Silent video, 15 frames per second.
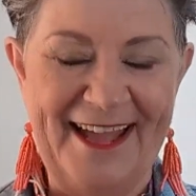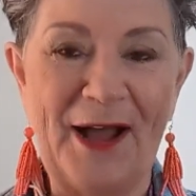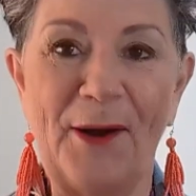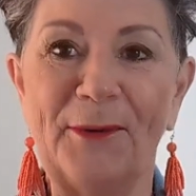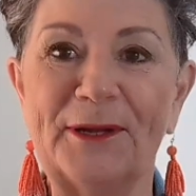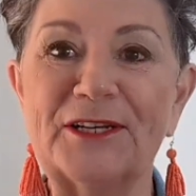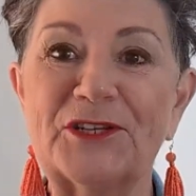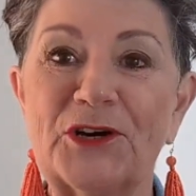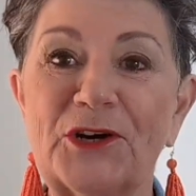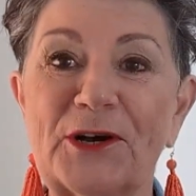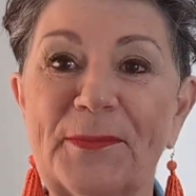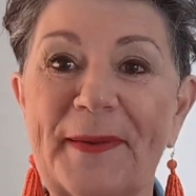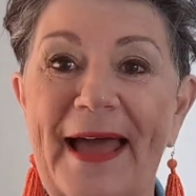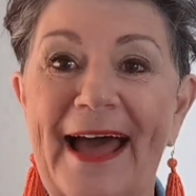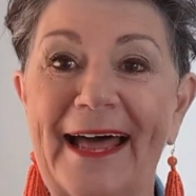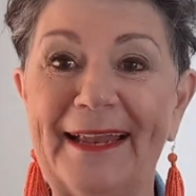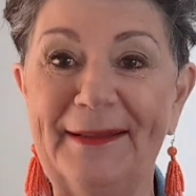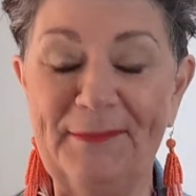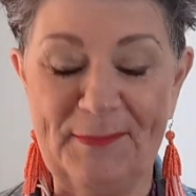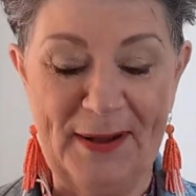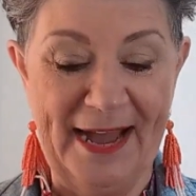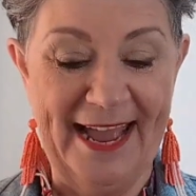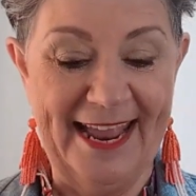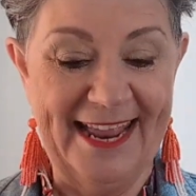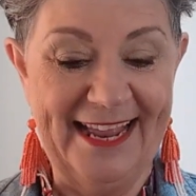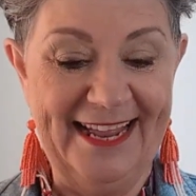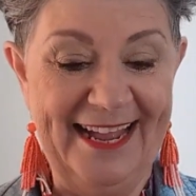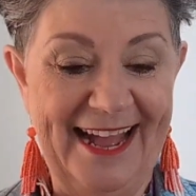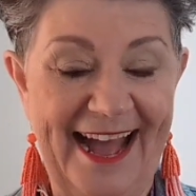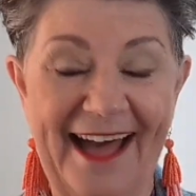I want to talk about my
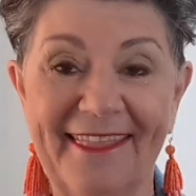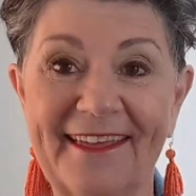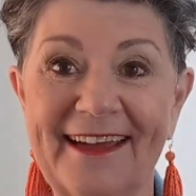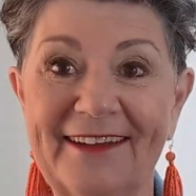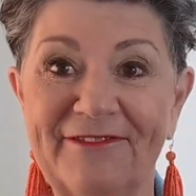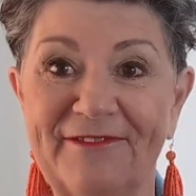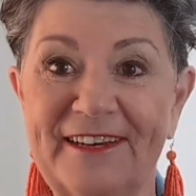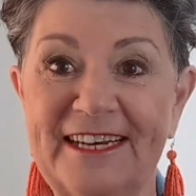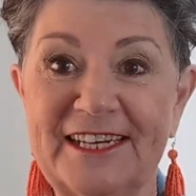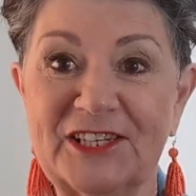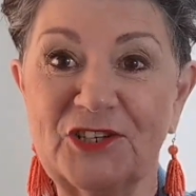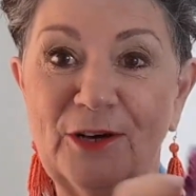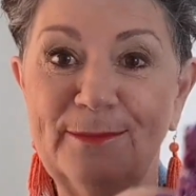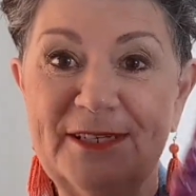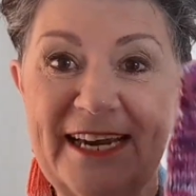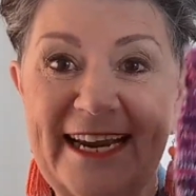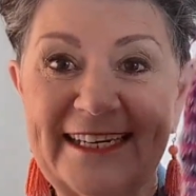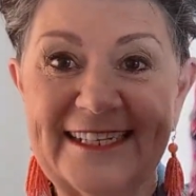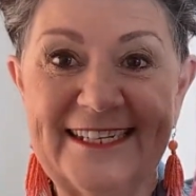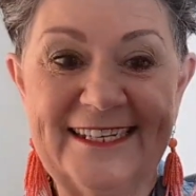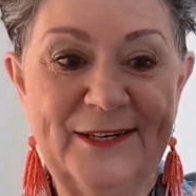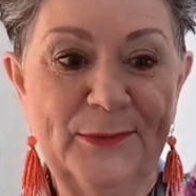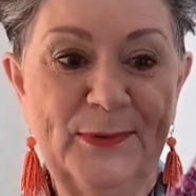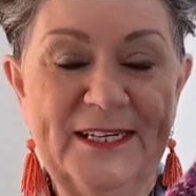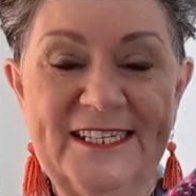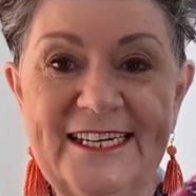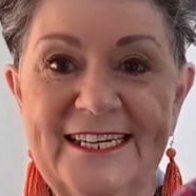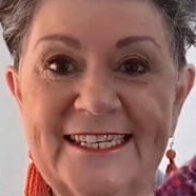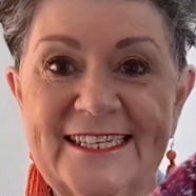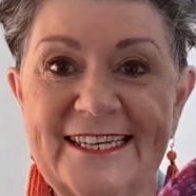other finished object, which
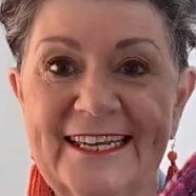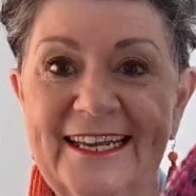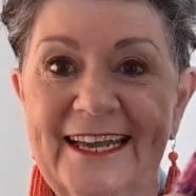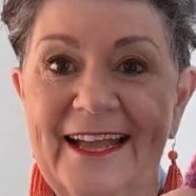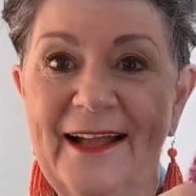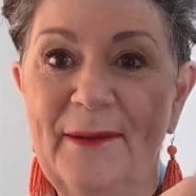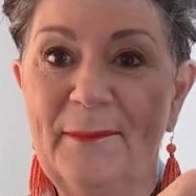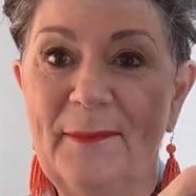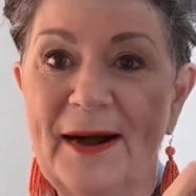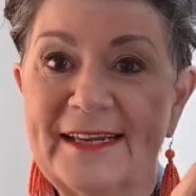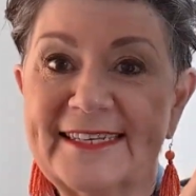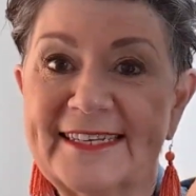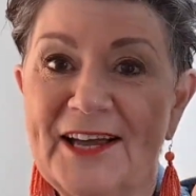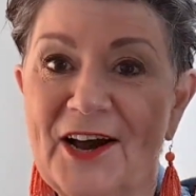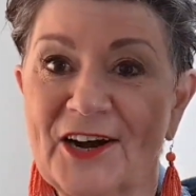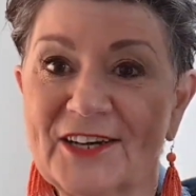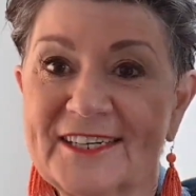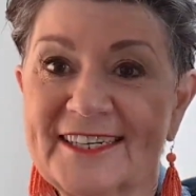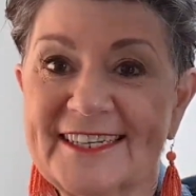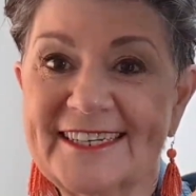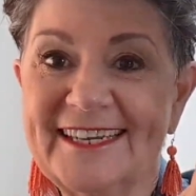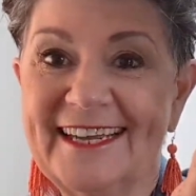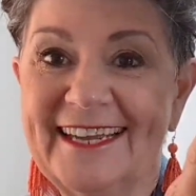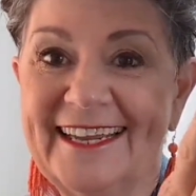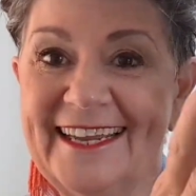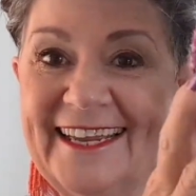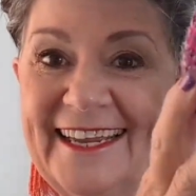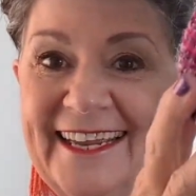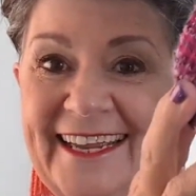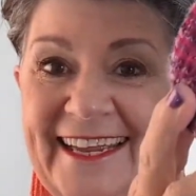is my socks.
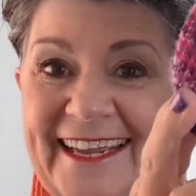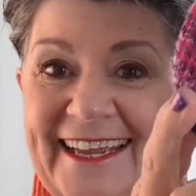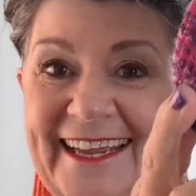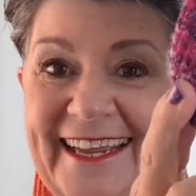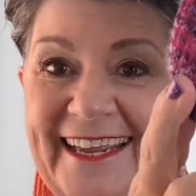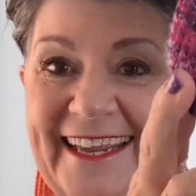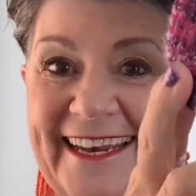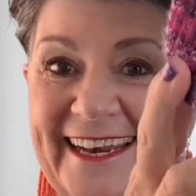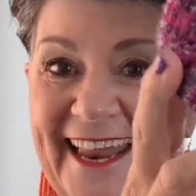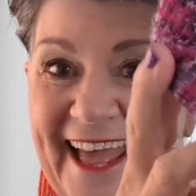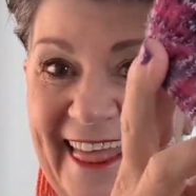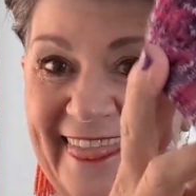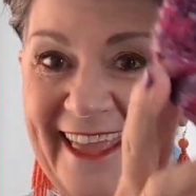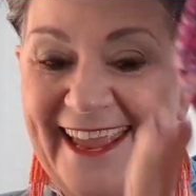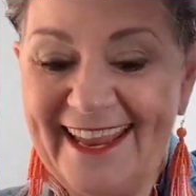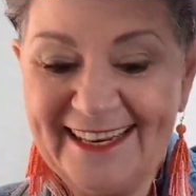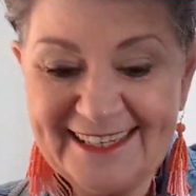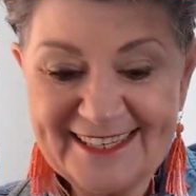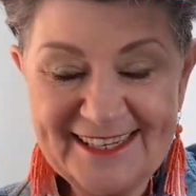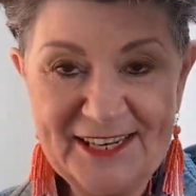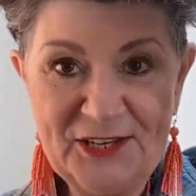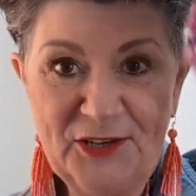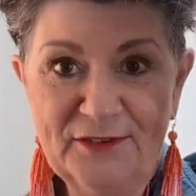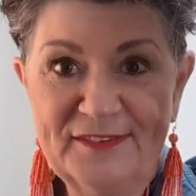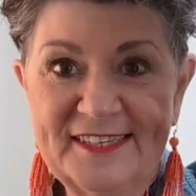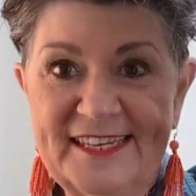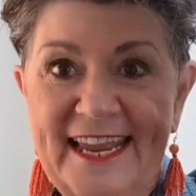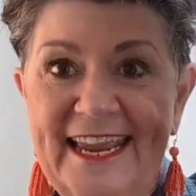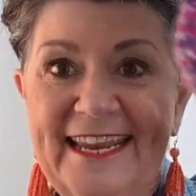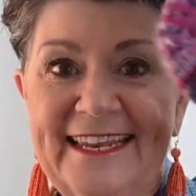Now these, you've
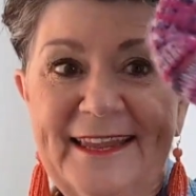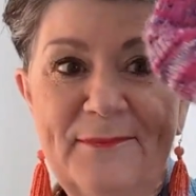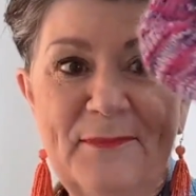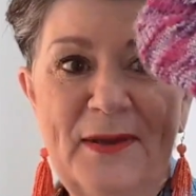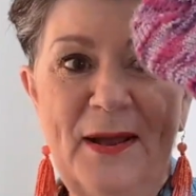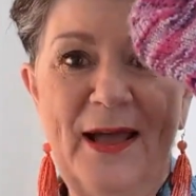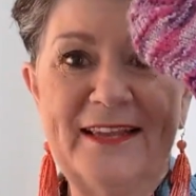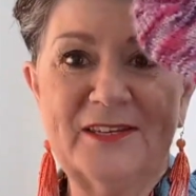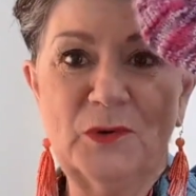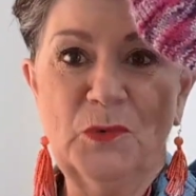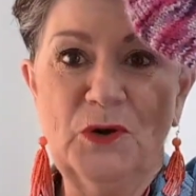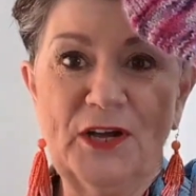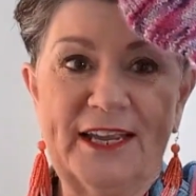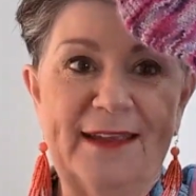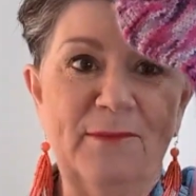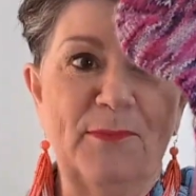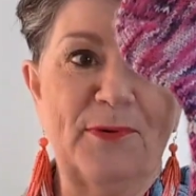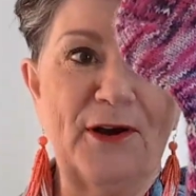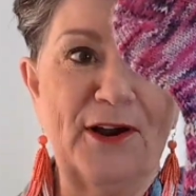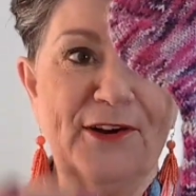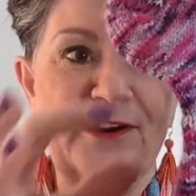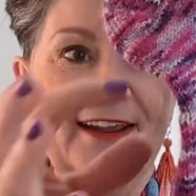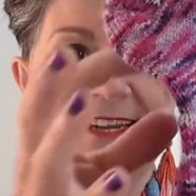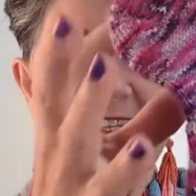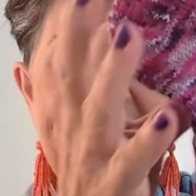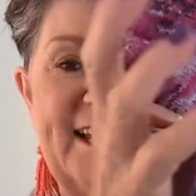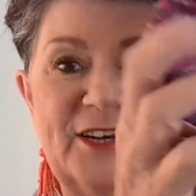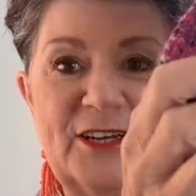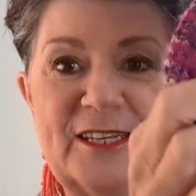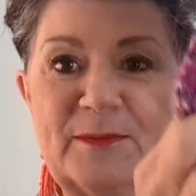seen them as a work in progress,
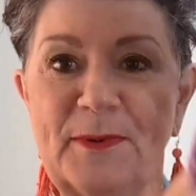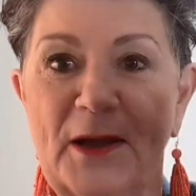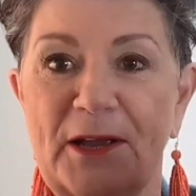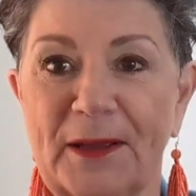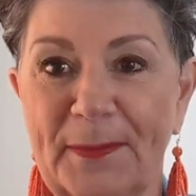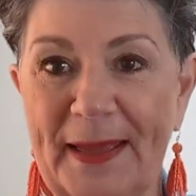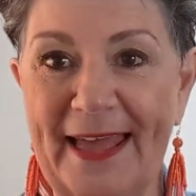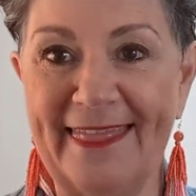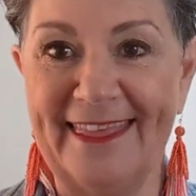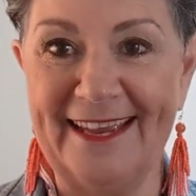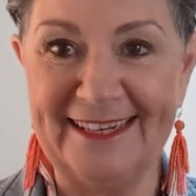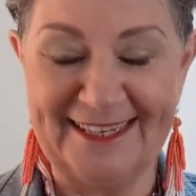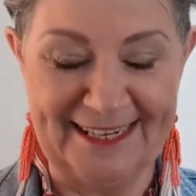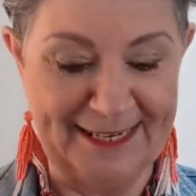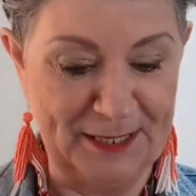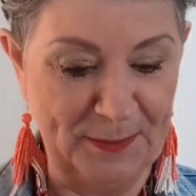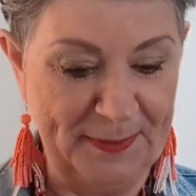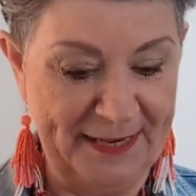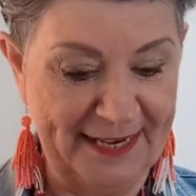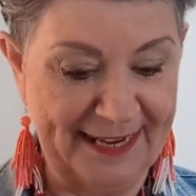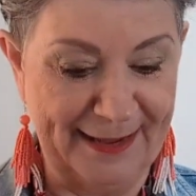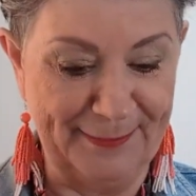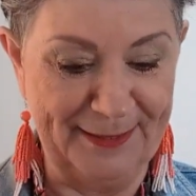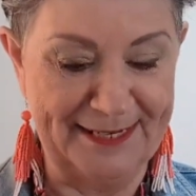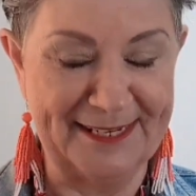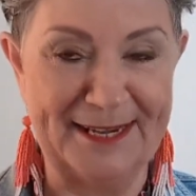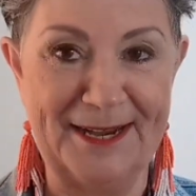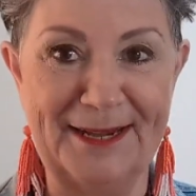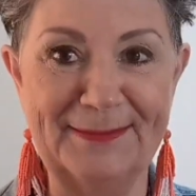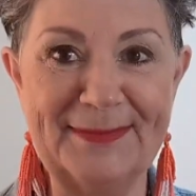and I spoke about these a little bit a couple of
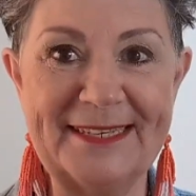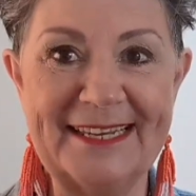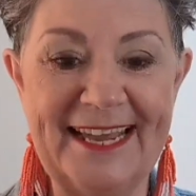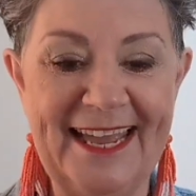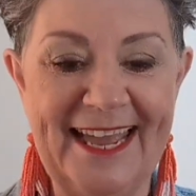times.